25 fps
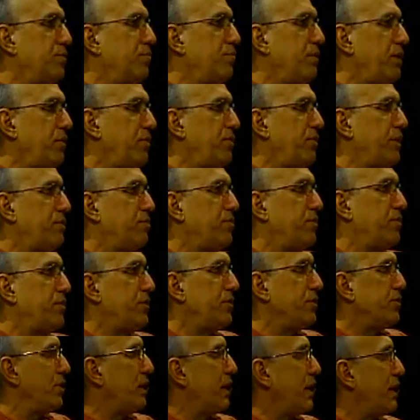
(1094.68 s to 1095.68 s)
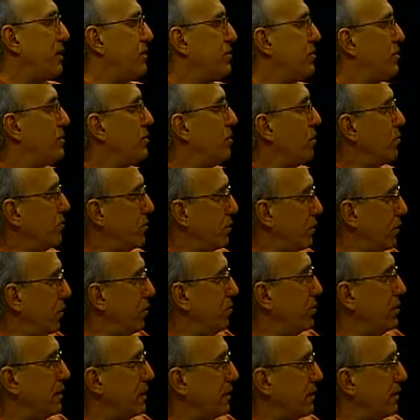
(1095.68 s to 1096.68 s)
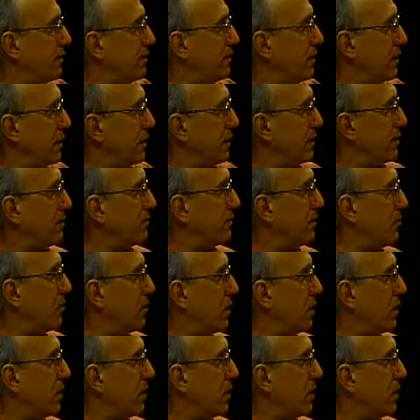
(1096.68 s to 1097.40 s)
many people your age don't know these things?